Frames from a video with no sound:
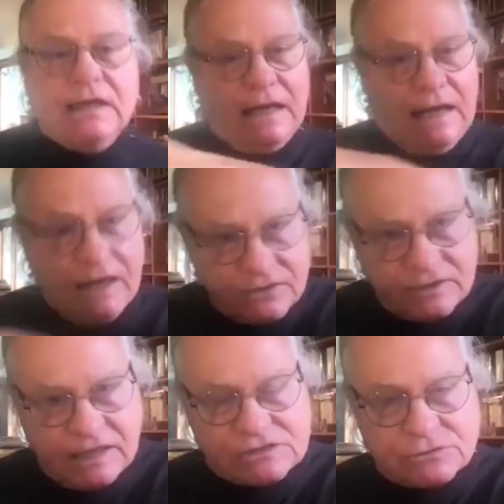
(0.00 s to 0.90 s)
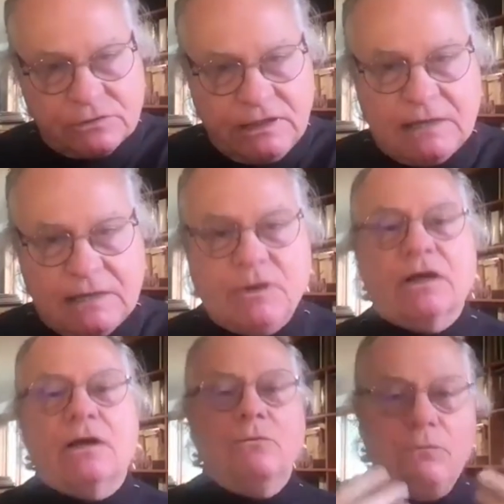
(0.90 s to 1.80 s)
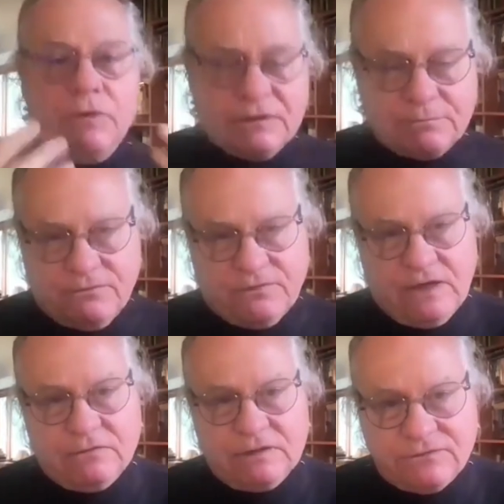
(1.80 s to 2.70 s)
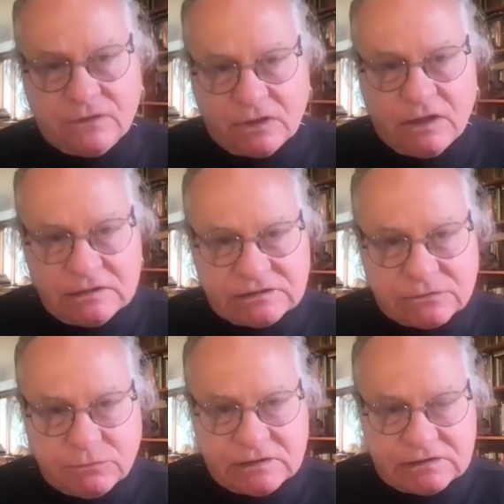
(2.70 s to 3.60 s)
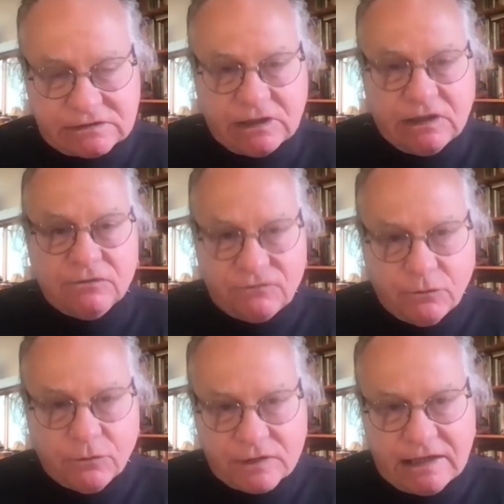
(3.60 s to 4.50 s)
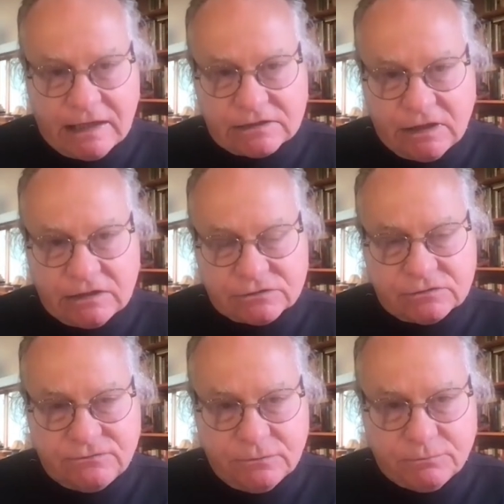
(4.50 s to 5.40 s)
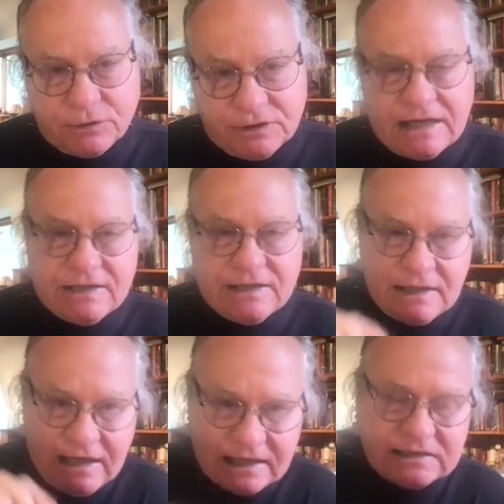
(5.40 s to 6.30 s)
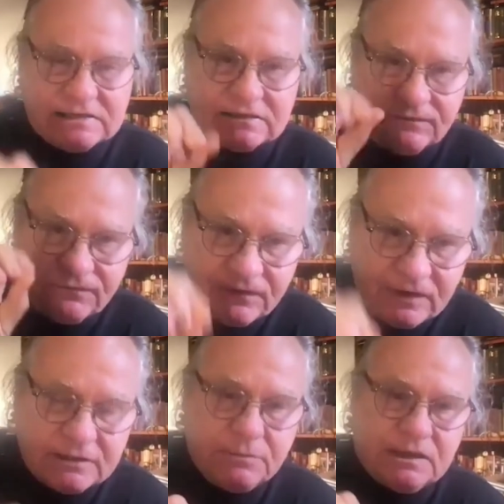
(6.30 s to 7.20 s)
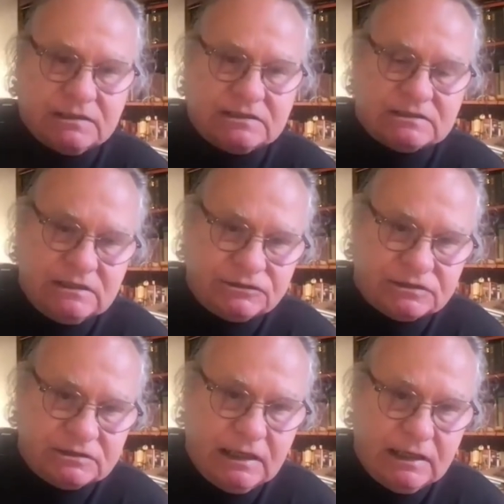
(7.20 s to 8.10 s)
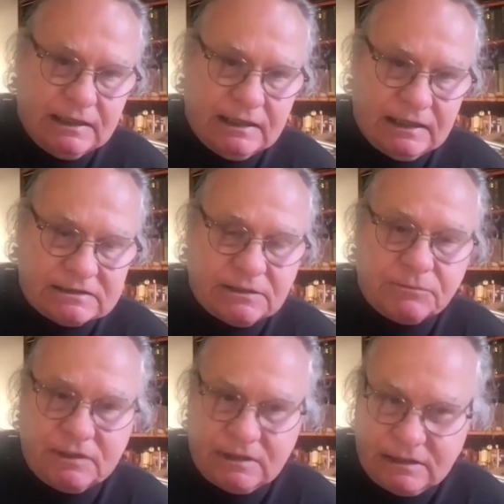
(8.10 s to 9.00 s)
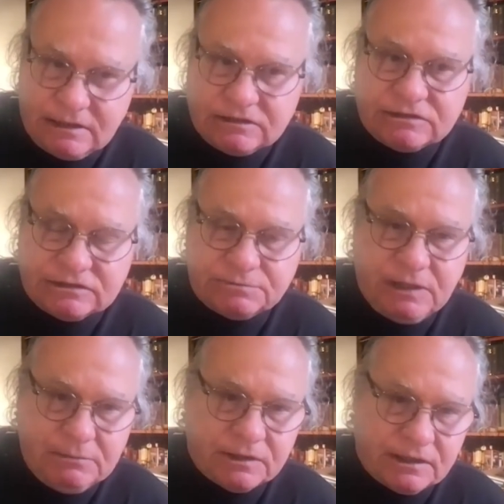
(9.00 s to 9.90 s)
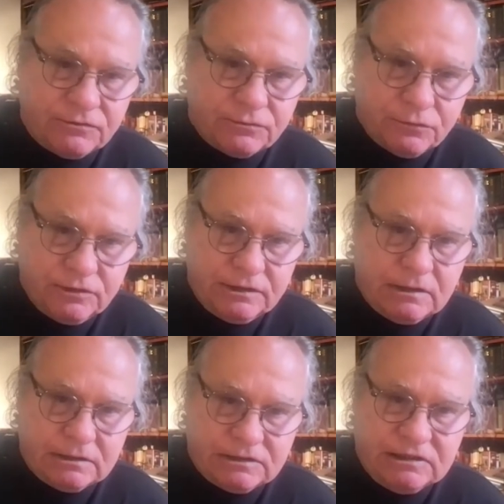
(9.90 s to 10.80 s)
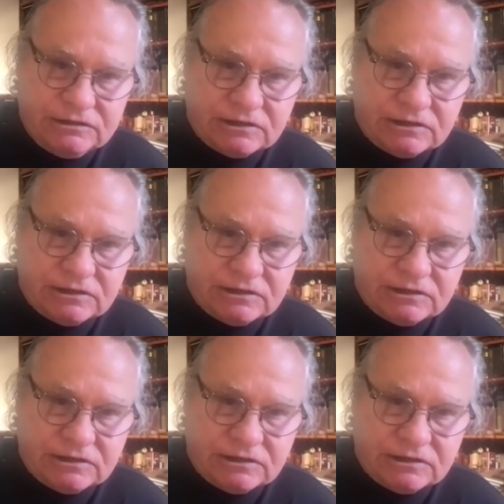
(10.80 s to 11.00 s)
and a natural landmark with profoundly different consequences for that ecological footprint. And that is the fundamental distinction and something that indigenous people can truly teach